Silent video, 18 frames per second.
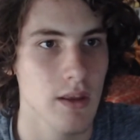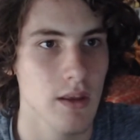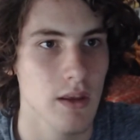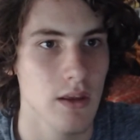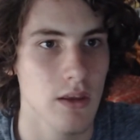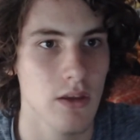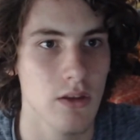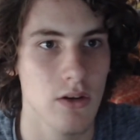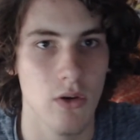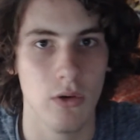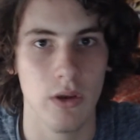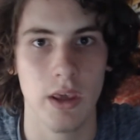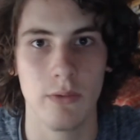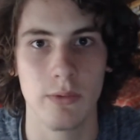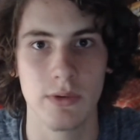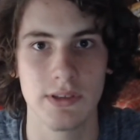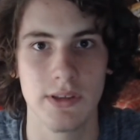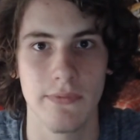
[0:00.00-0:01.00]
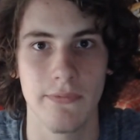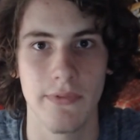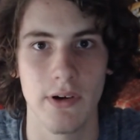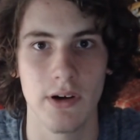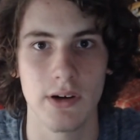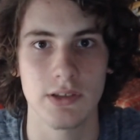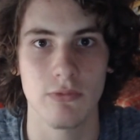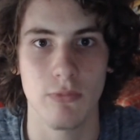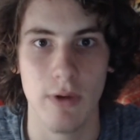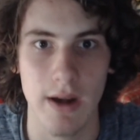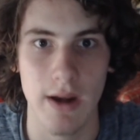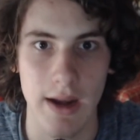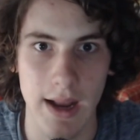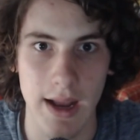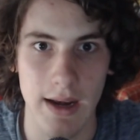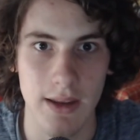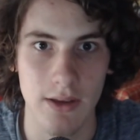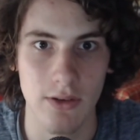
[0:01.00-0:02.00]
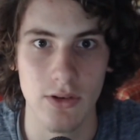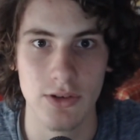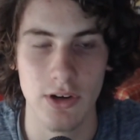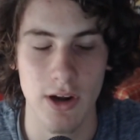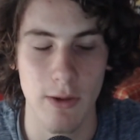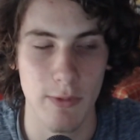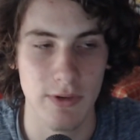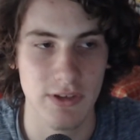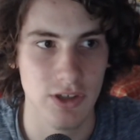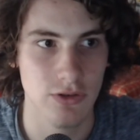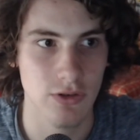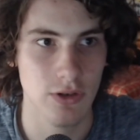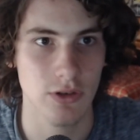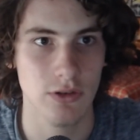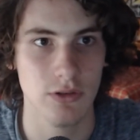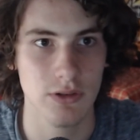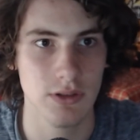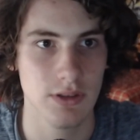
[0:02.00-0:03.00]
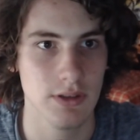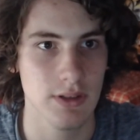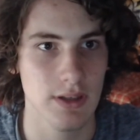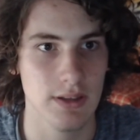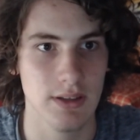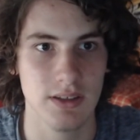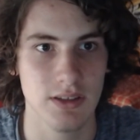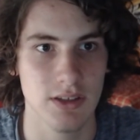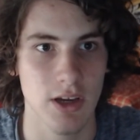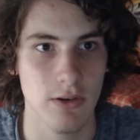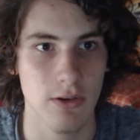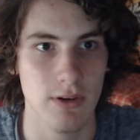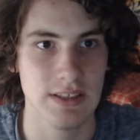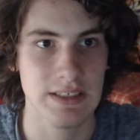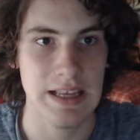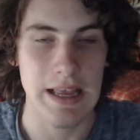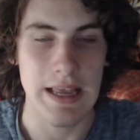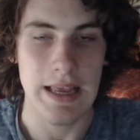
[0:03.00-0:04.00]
He was the first Rinnegan user that was introduced in the series.